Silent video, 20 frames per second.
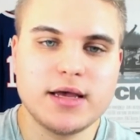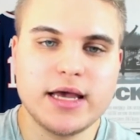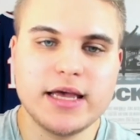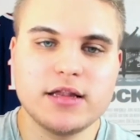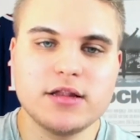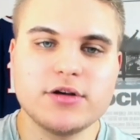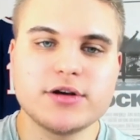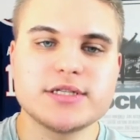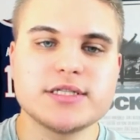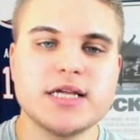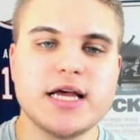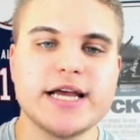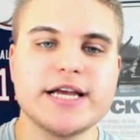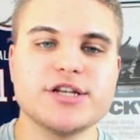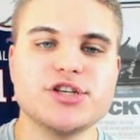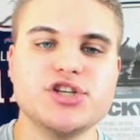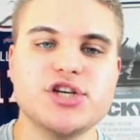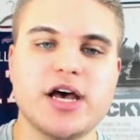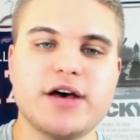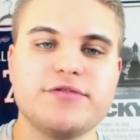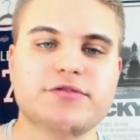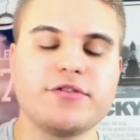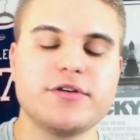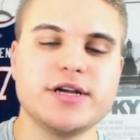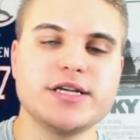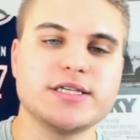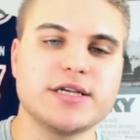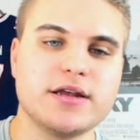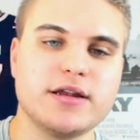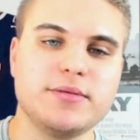It looks like
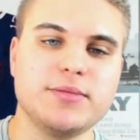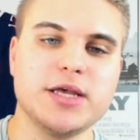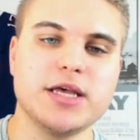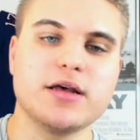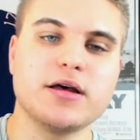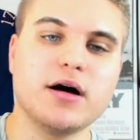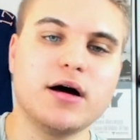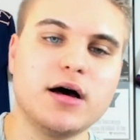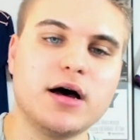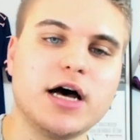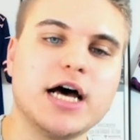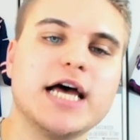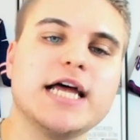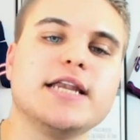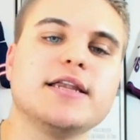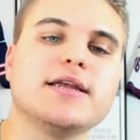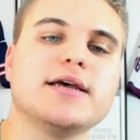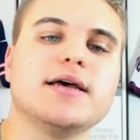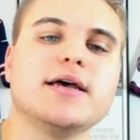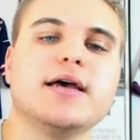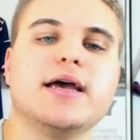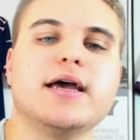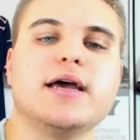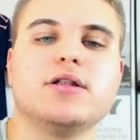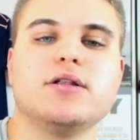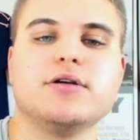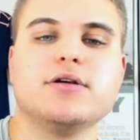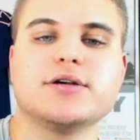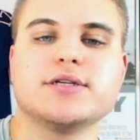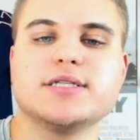Jeffrey's going to be gone.
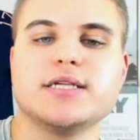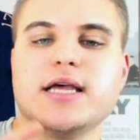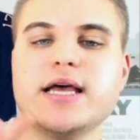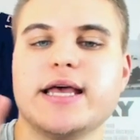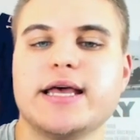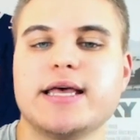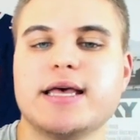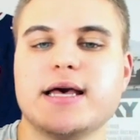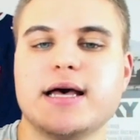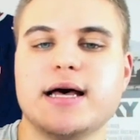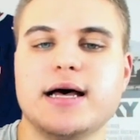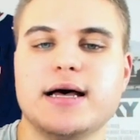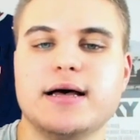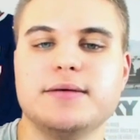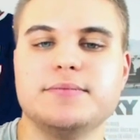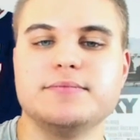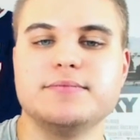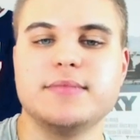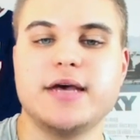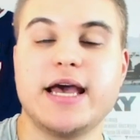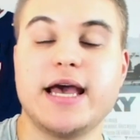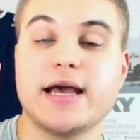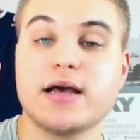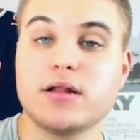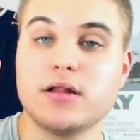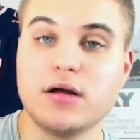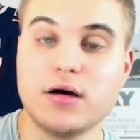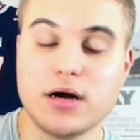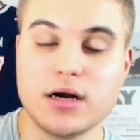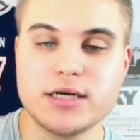It looks like
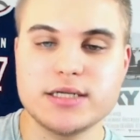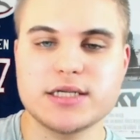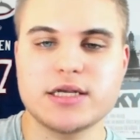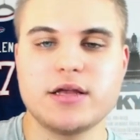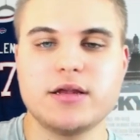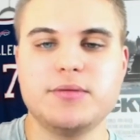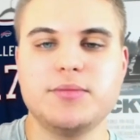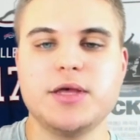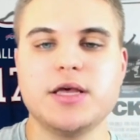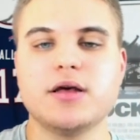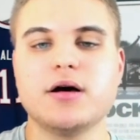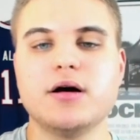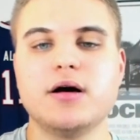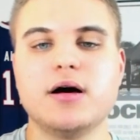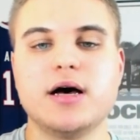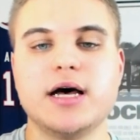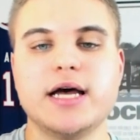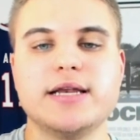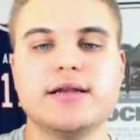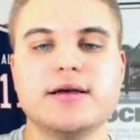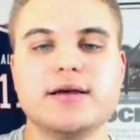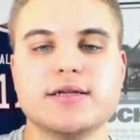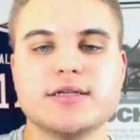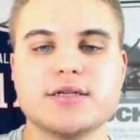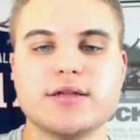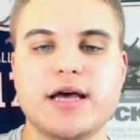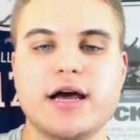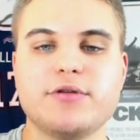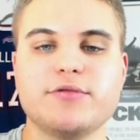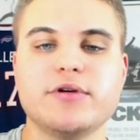Aguilar is going to be gone.
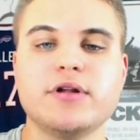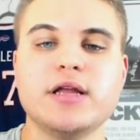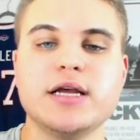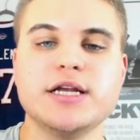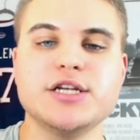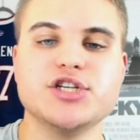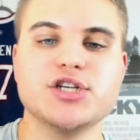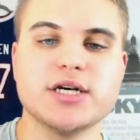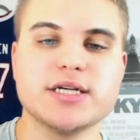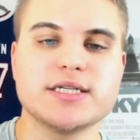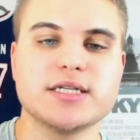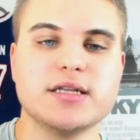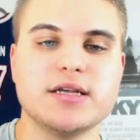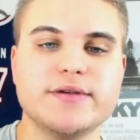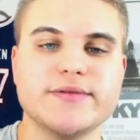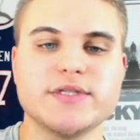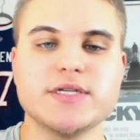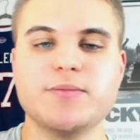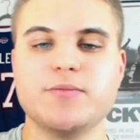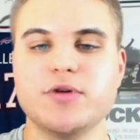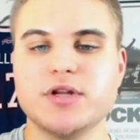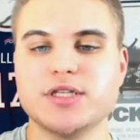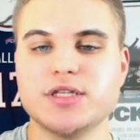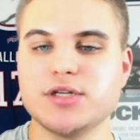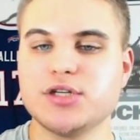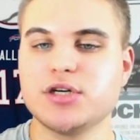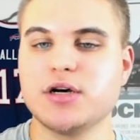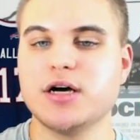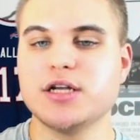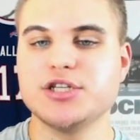So that really just leaves them with
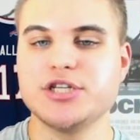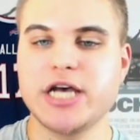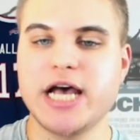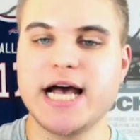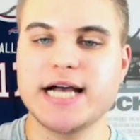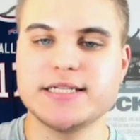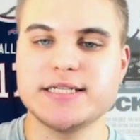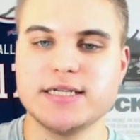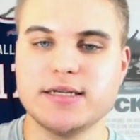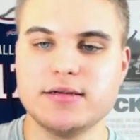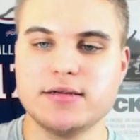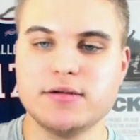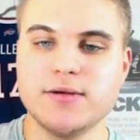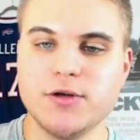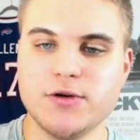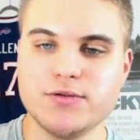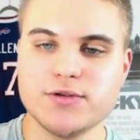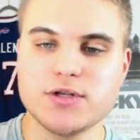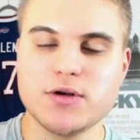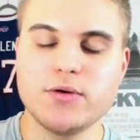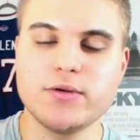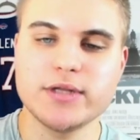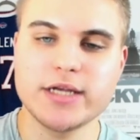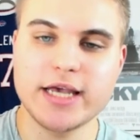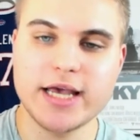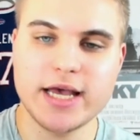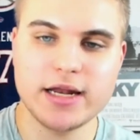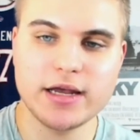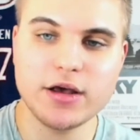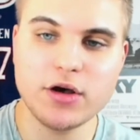DeSean Jackson, who's only
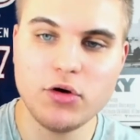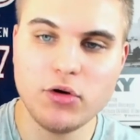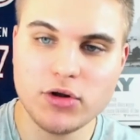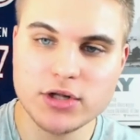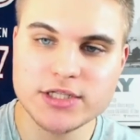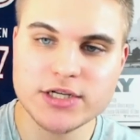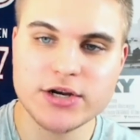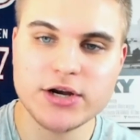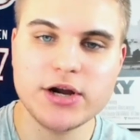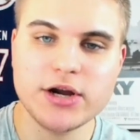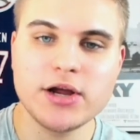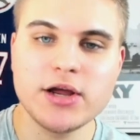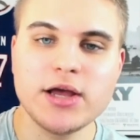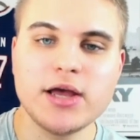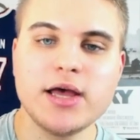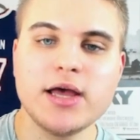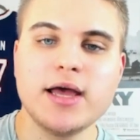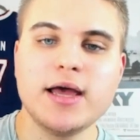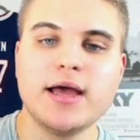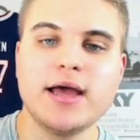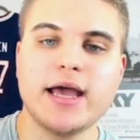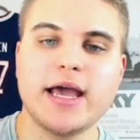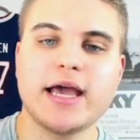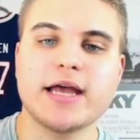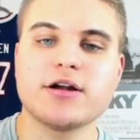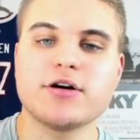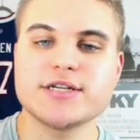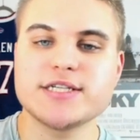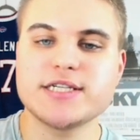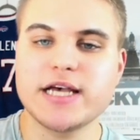getting older,
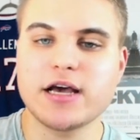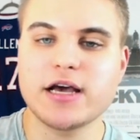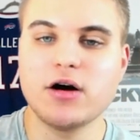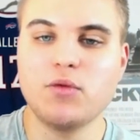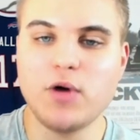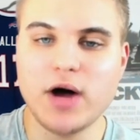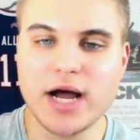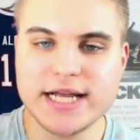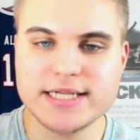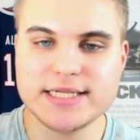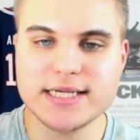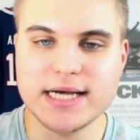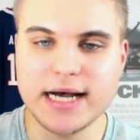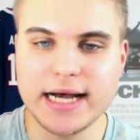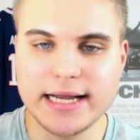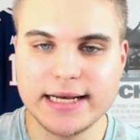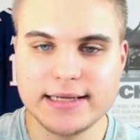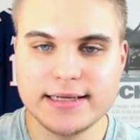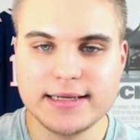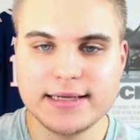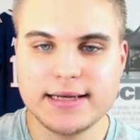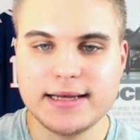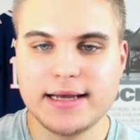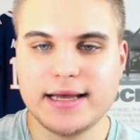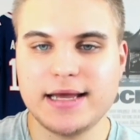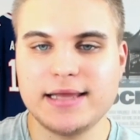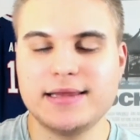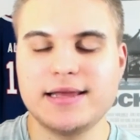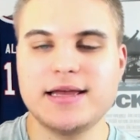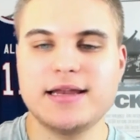and Arcega Whiteside.
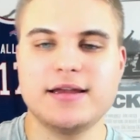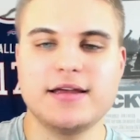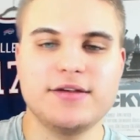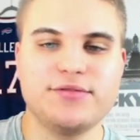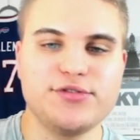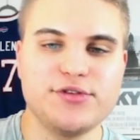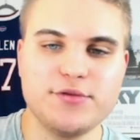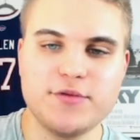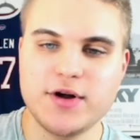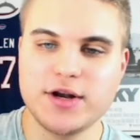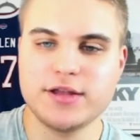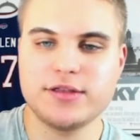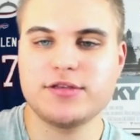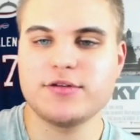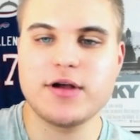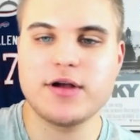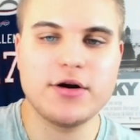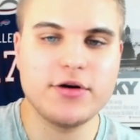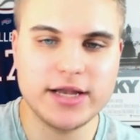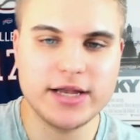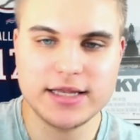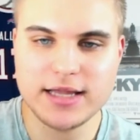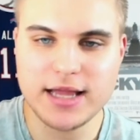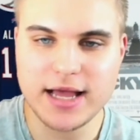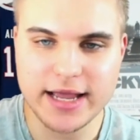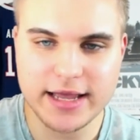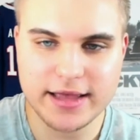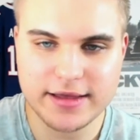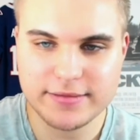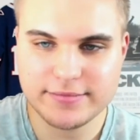And then if you want to throw in,
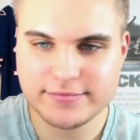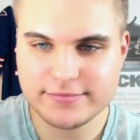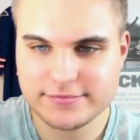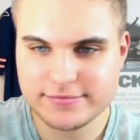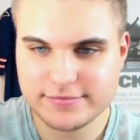like,